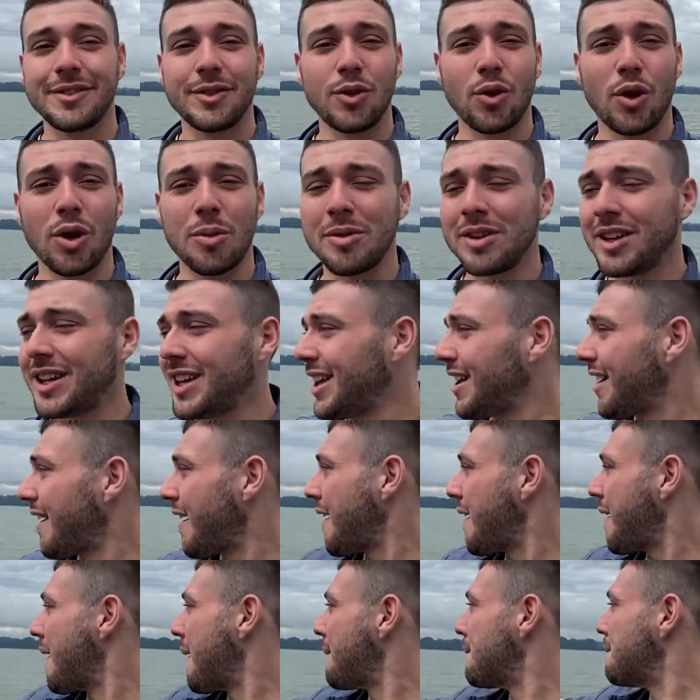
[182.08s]
Normally,
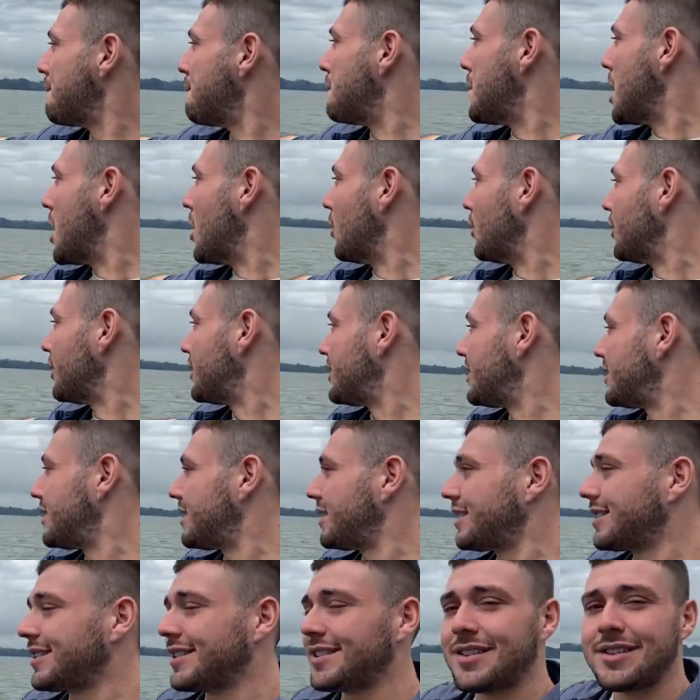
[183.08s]
boats.
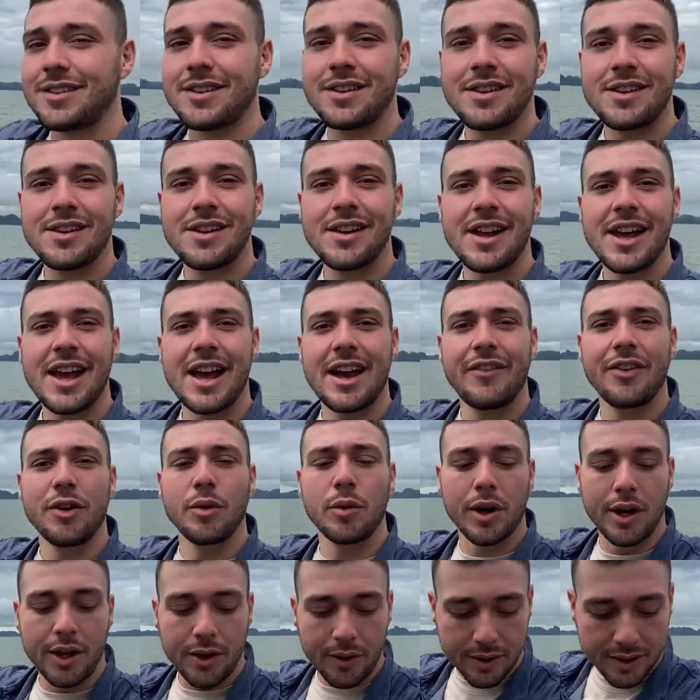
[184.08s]

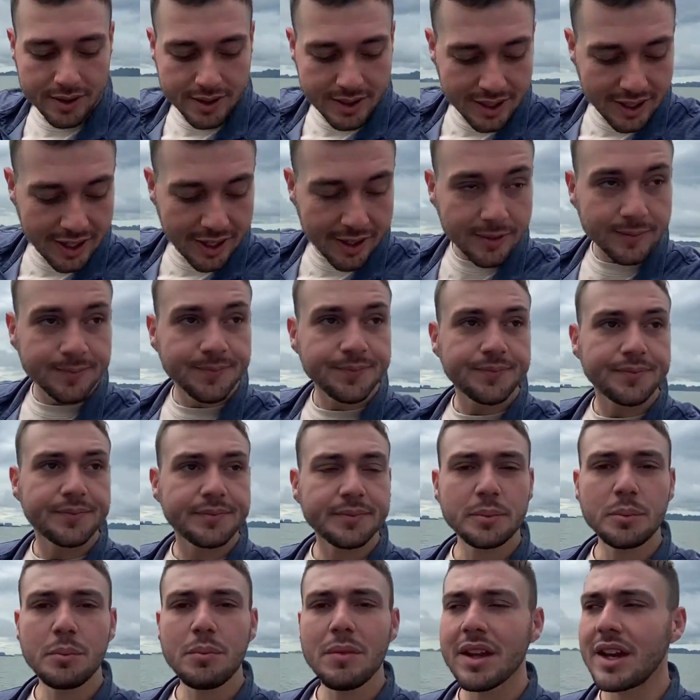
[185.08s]
Everywhere you can see.
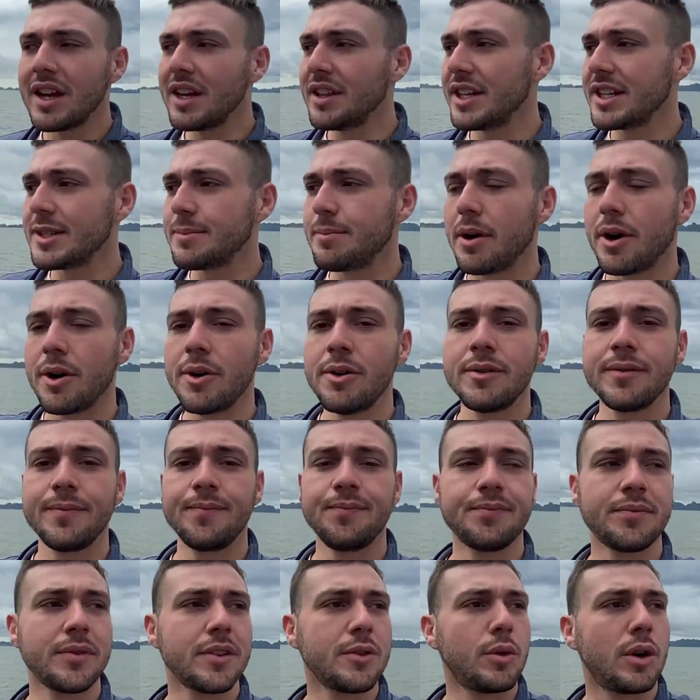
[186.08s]
In this boat,
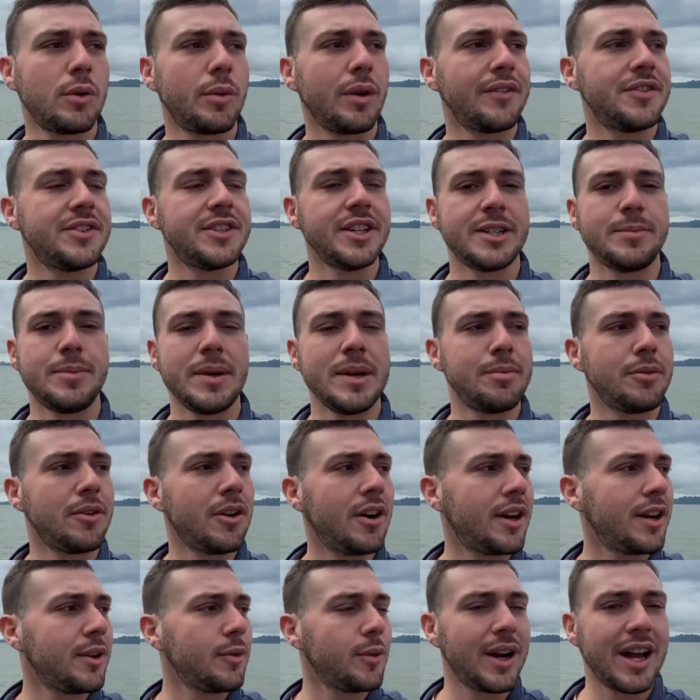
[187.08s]
where we have 6 people
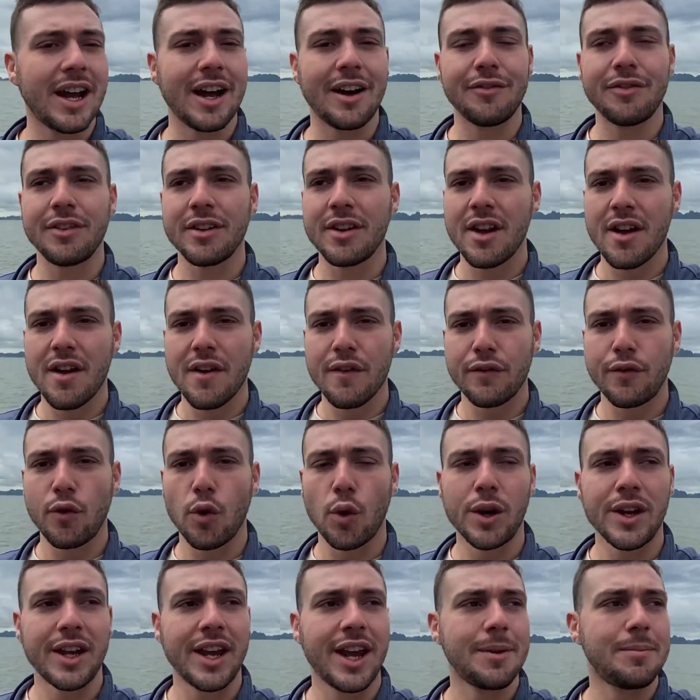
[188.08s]
on it, would have
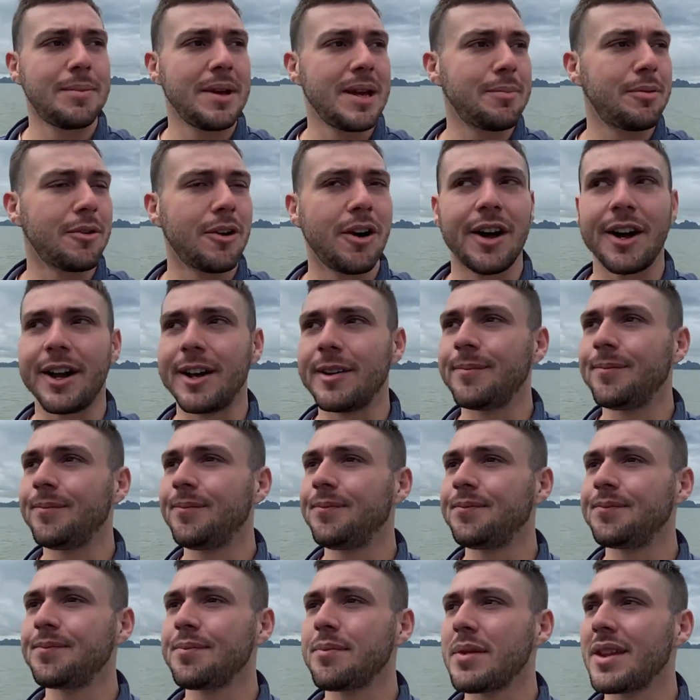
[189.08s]
48 people on it.
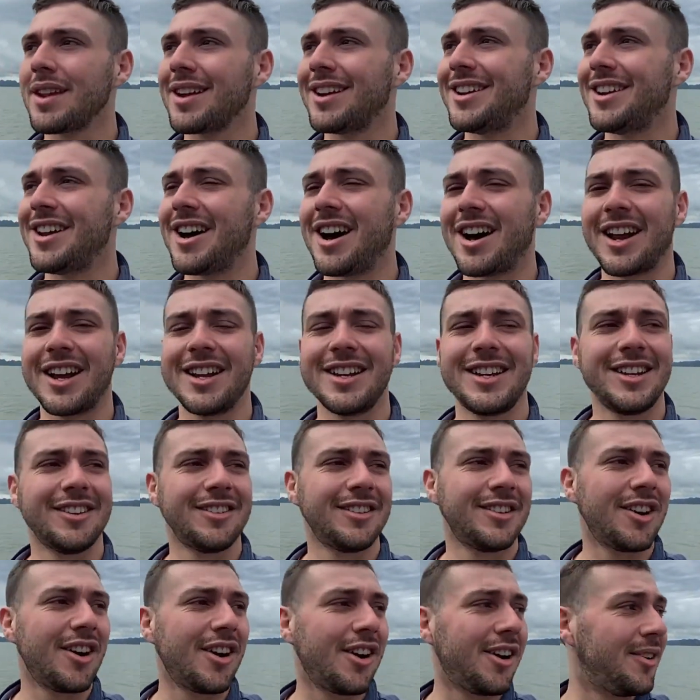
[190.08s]
Not
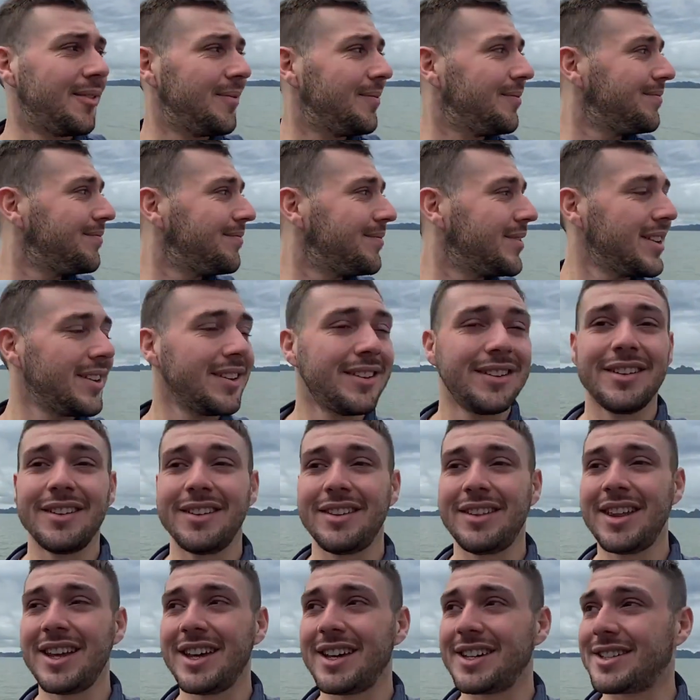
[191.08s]
ideal at all.
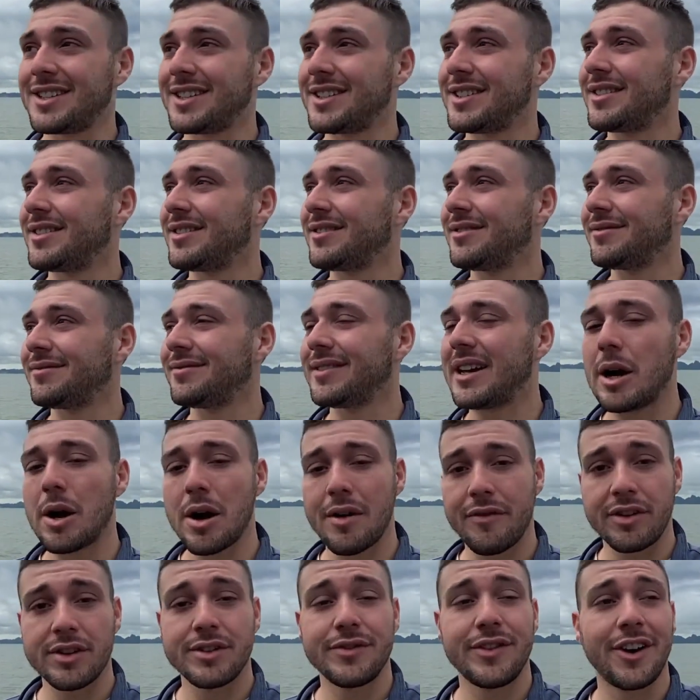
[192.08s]
This,
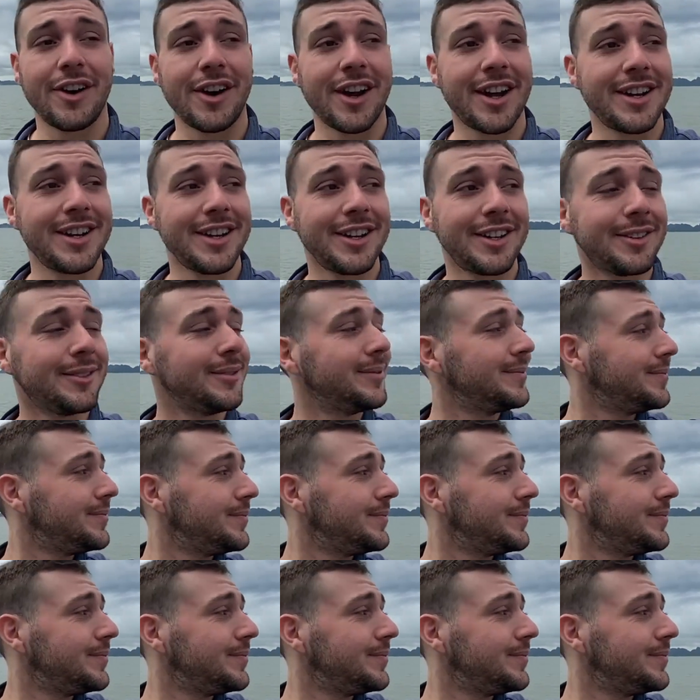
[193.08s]
however, is very ideal.